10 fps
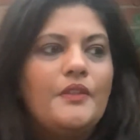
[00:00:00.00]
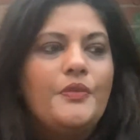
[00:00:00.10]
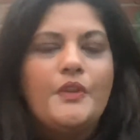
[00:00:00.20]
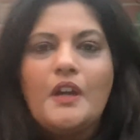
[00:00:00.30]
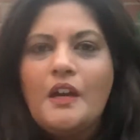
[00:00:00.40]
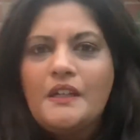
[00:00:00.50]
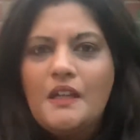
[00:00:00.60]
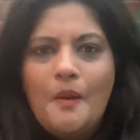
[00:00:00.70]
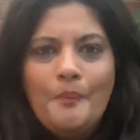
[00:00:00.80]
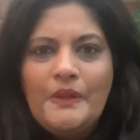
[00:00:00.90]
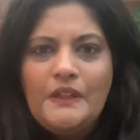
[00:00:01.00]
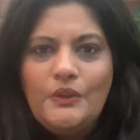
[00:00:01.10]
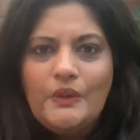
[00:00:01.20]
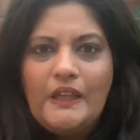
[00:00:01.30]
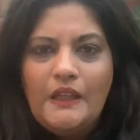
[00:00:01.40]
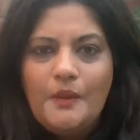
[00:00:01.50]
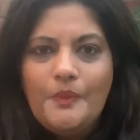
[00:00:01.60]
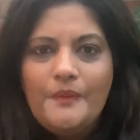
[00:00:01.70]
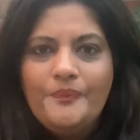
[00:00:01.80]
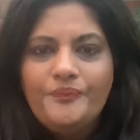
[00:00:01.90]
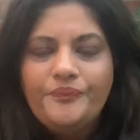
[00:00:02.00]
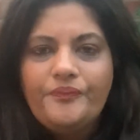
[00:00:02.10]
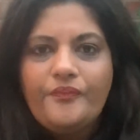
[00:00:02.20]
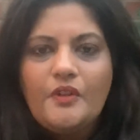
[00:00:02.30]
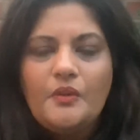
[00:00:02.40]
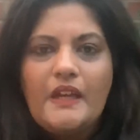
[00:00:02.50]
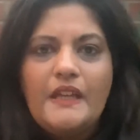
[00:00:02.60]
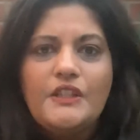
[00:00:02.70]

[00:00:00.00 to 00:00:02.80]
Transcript: the kind of company you keep. Okay,